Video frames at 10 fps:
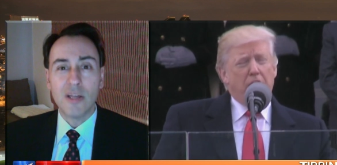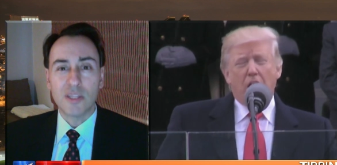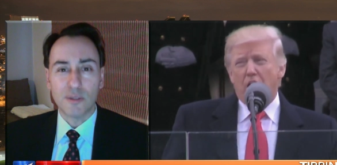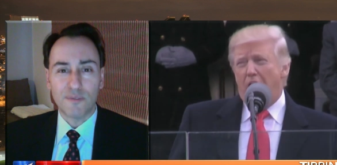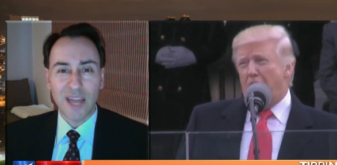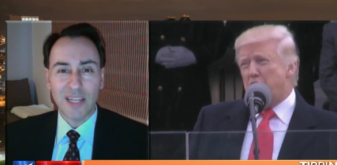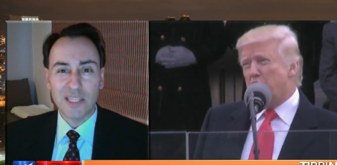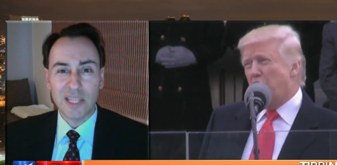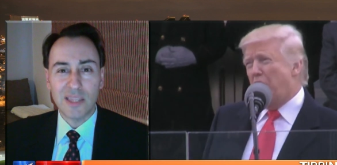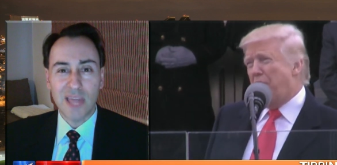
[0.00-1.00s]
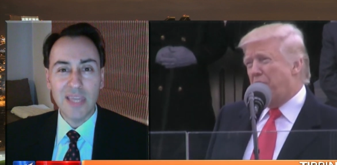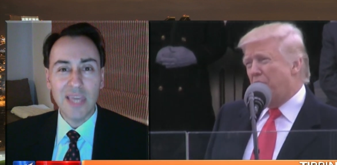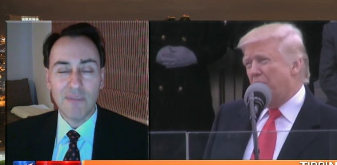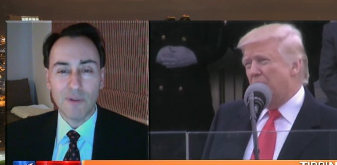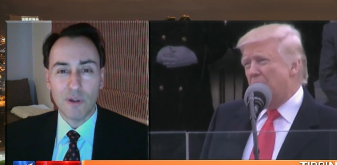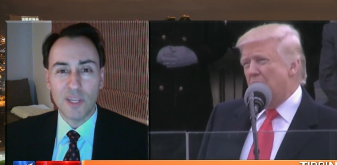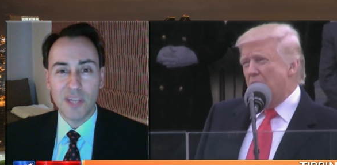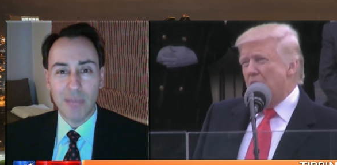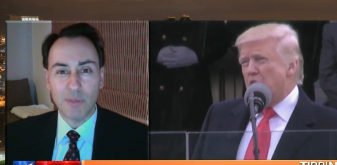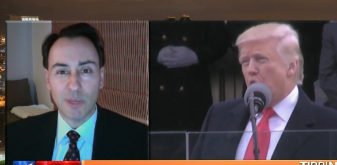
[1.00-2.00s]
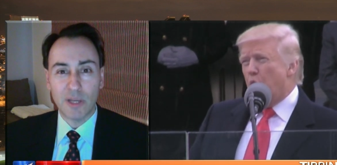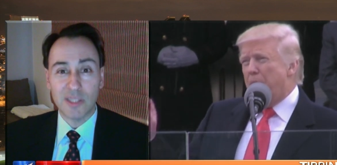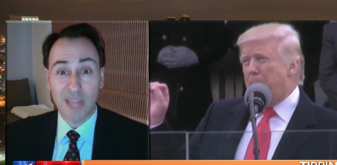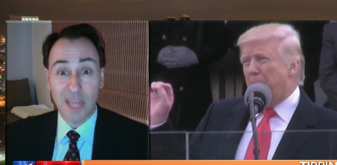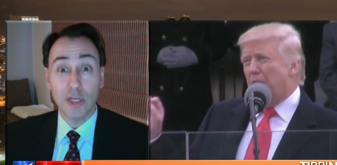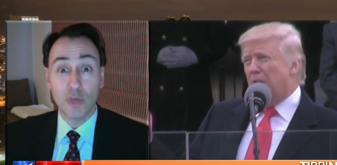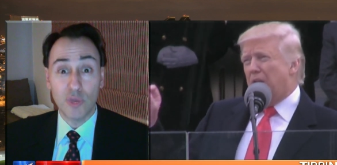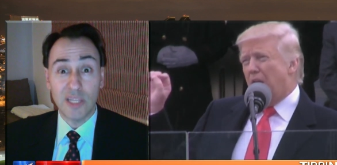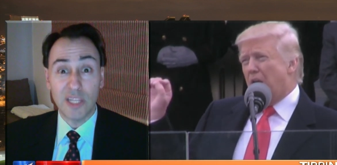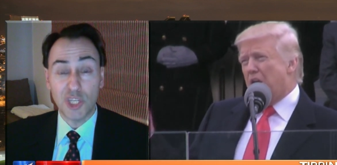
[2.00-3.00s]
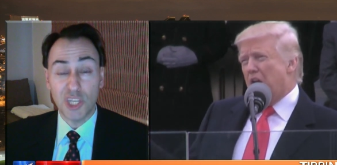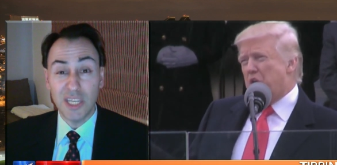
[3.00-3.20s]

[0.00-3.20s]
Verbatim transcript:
Speaker 1: the fact is that they gave her right. the names they agreed that she needed